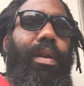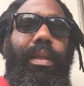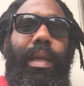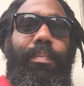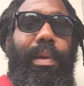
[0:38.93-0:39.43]

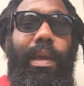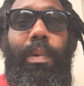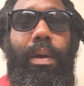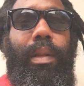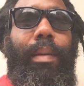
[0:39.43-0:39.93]
credit. They
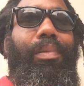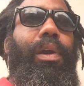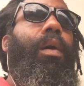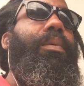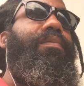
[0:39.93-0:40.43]
played well. They
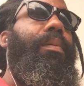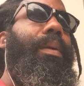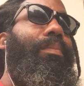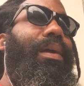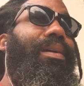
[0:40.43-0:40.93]
played open
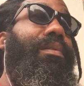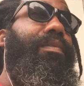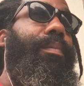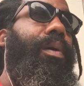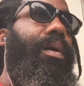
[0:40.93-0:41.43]
football. They played good
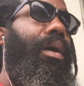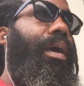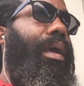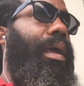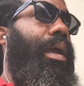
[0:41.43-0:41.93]
football.
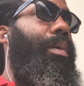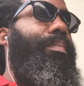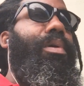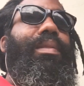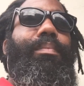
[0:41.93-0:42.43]
When
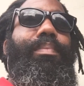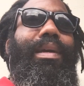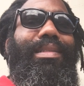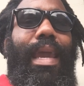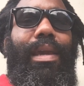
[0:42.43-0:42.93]
they brought the
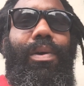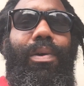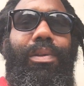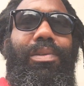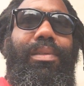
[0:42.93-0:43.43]
big tank
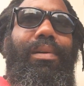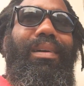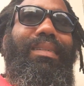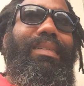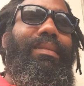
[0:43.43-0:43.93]
on, you just
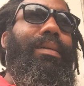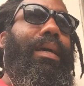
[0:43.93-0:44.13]
thought, oh,